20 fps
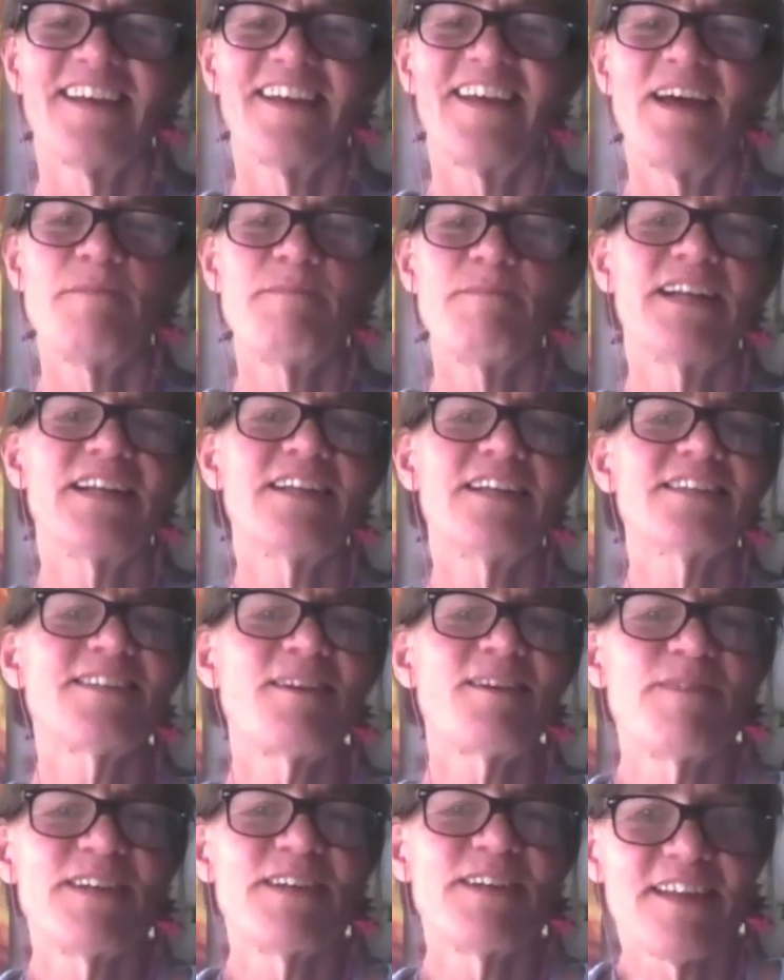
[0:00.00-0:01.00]
I mean, in
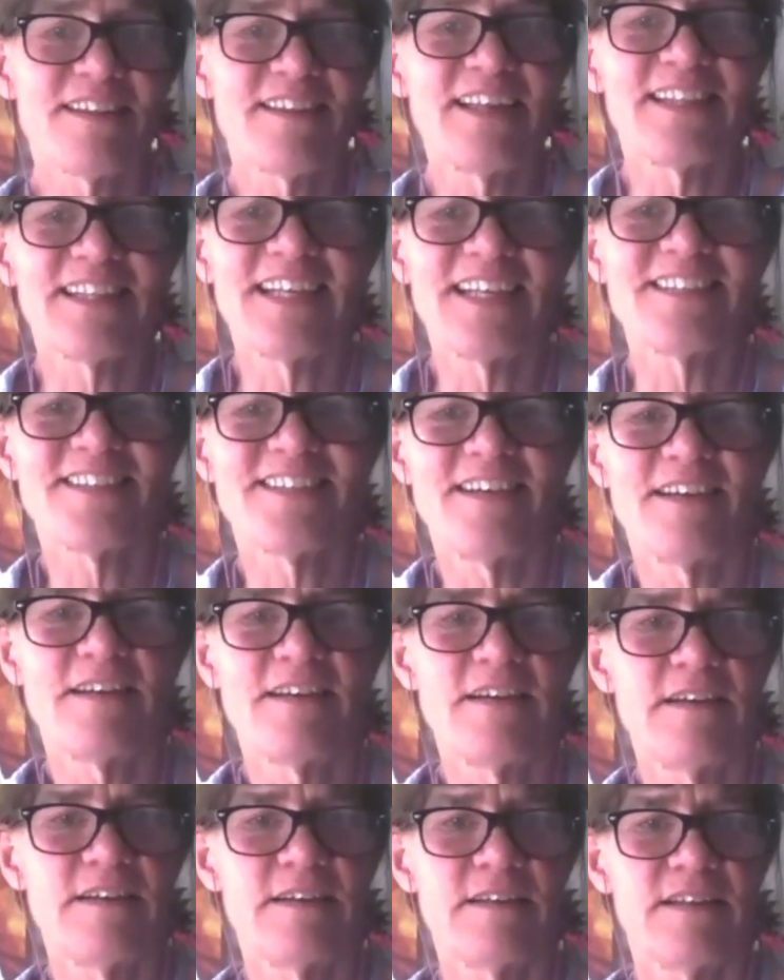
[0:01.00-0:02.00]
some ways, I think that's
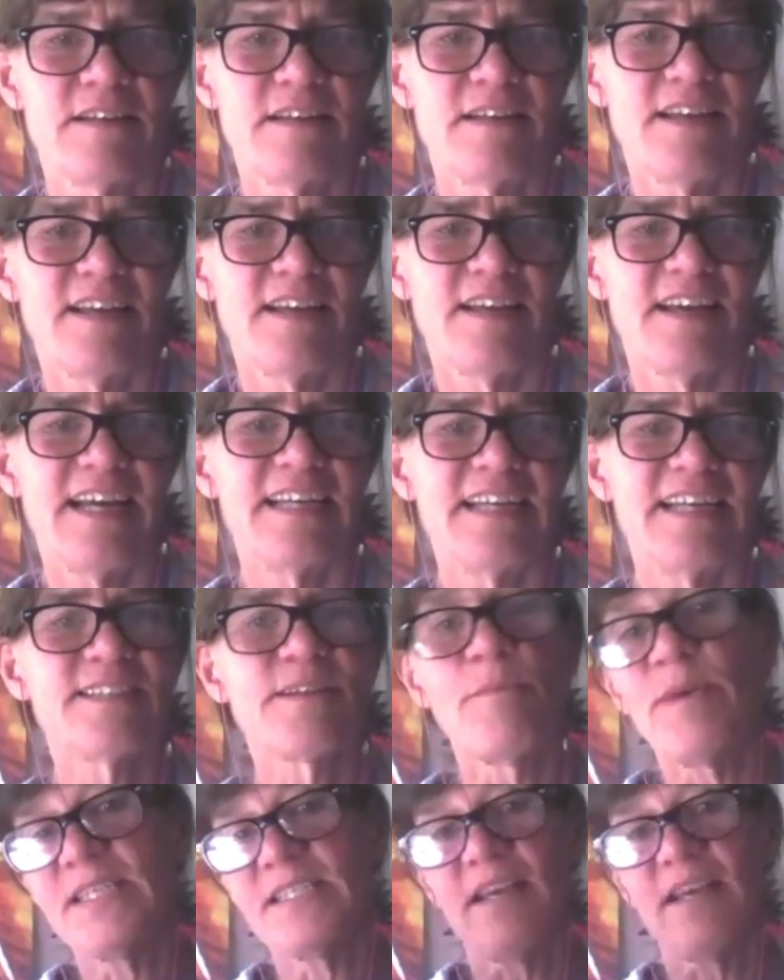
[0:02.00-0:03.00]
a, in some
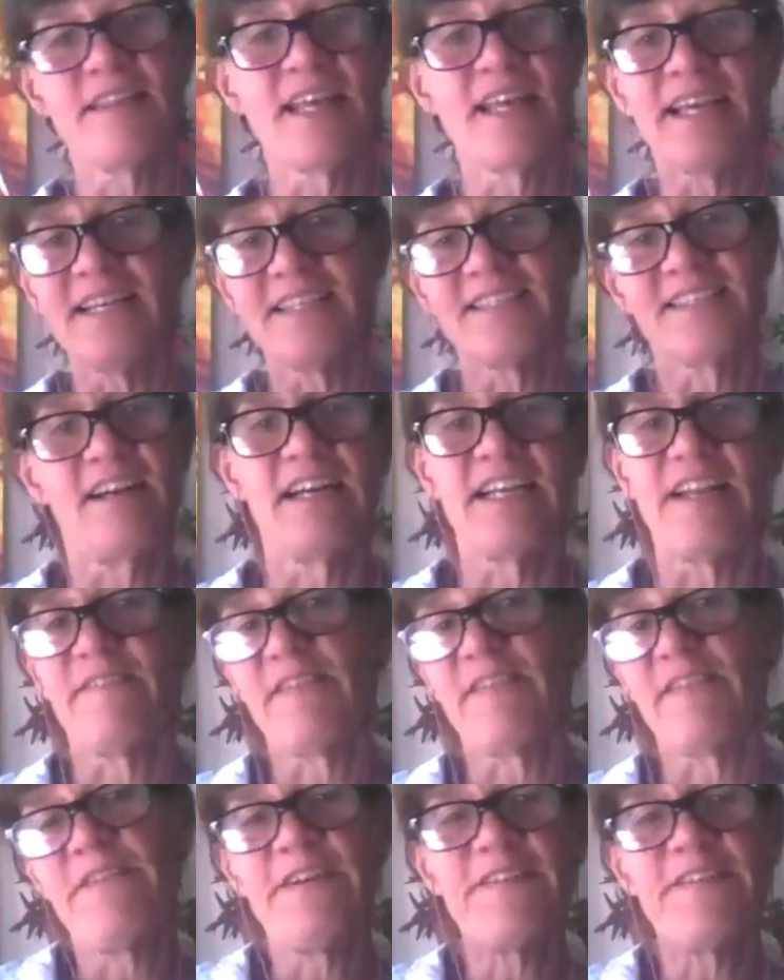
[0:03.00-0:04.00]
ways, I think it's kind of
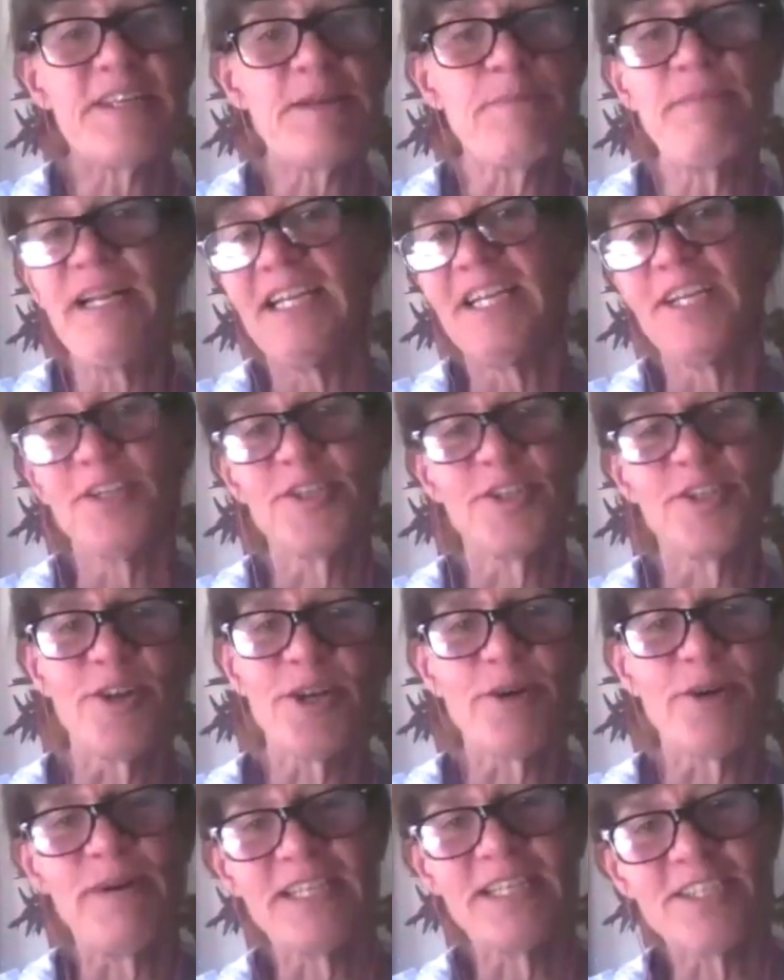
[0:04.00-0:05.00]
the $50 million
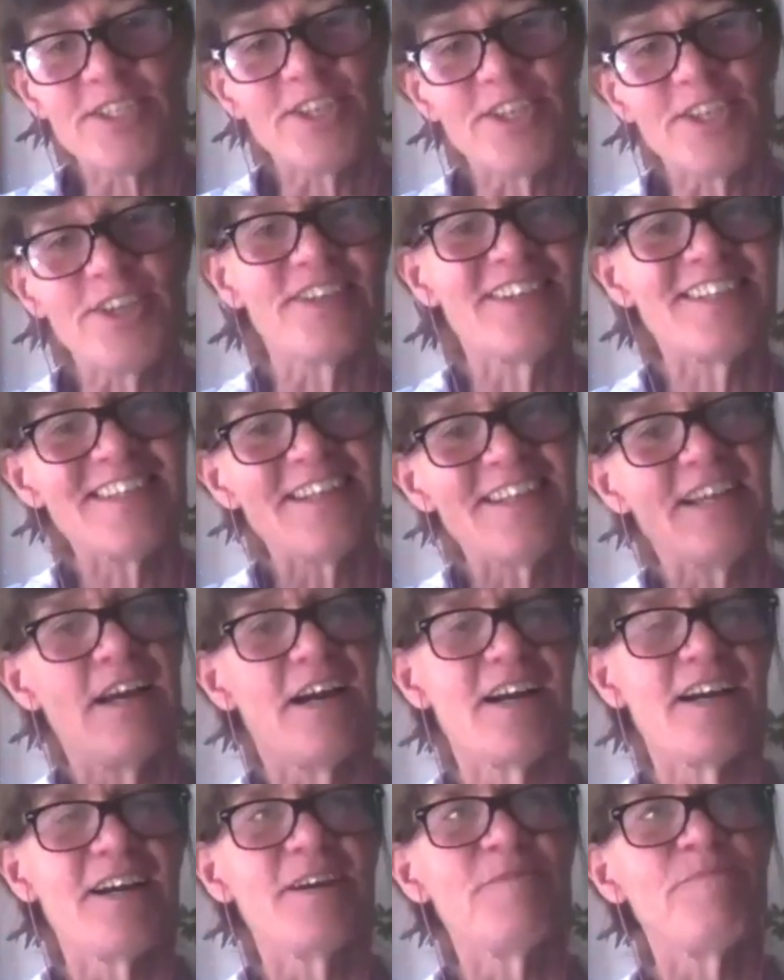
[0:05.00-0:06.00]
question. Mm.
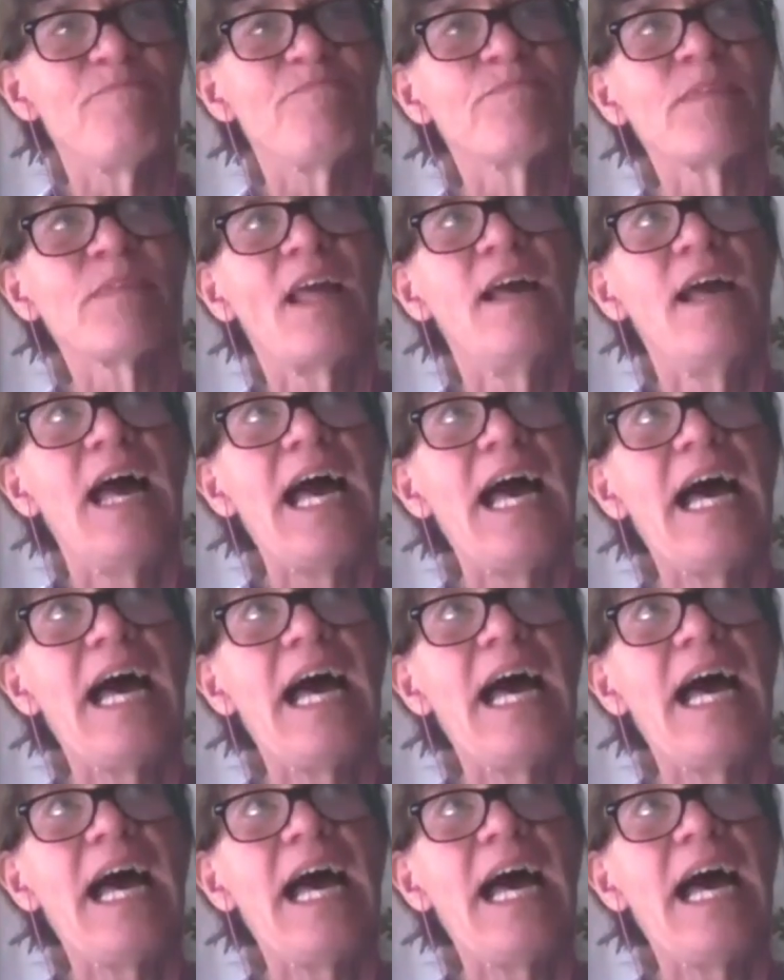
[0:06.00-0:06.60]
Um, mm.